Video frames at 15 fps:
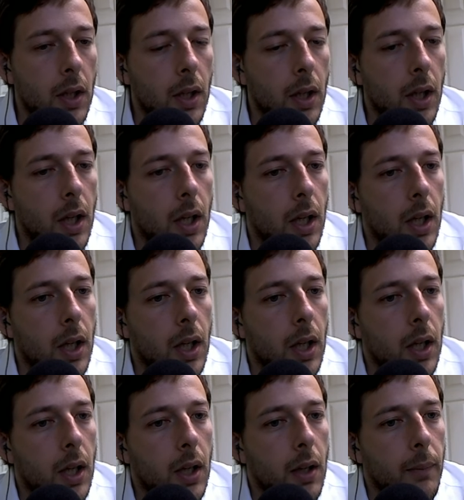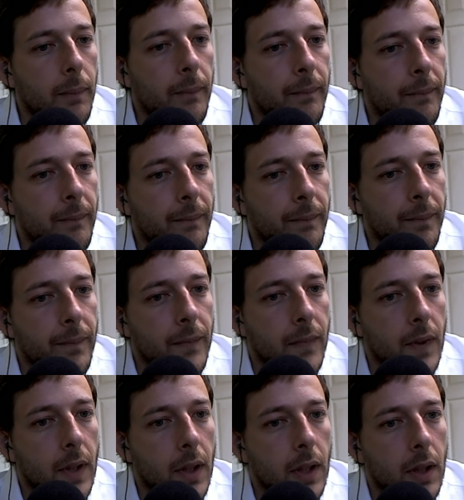Let's
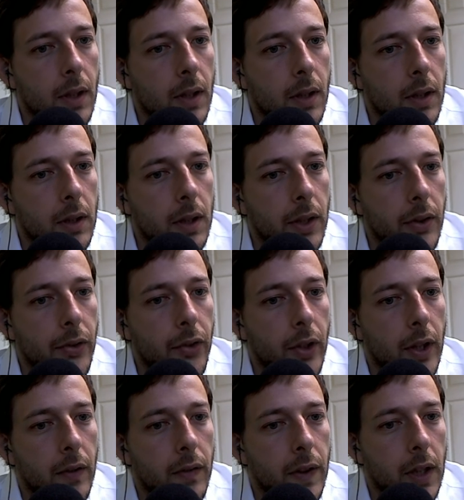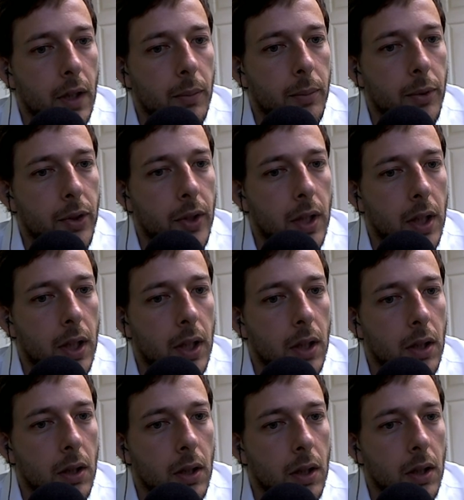see, if he comes
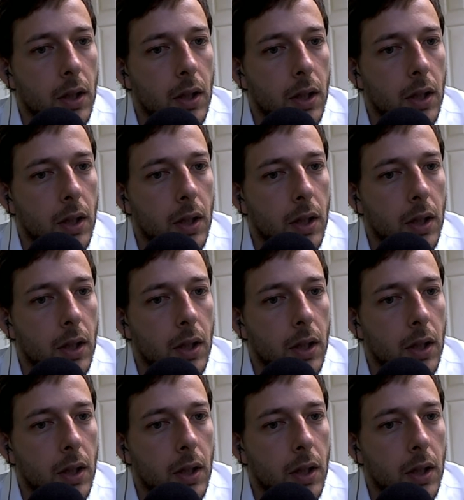here,